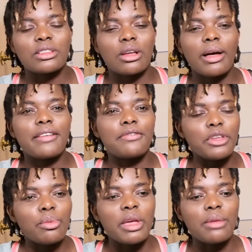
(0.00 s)
So quite a
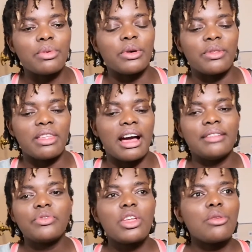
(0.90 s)
few people
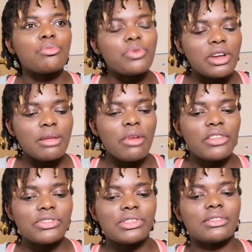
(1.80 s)
that pretty
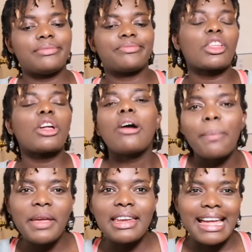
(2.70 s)
much
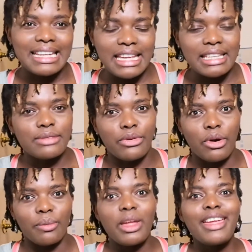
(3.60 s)
copied ideas
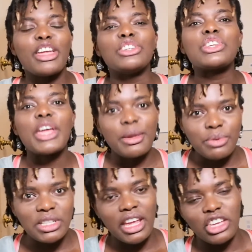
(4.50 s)
from
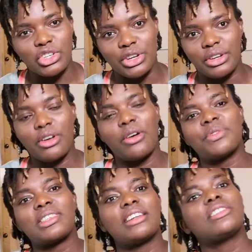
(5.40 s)
interpretation of
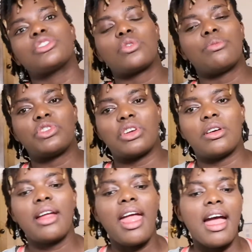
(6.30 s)
certain scripture.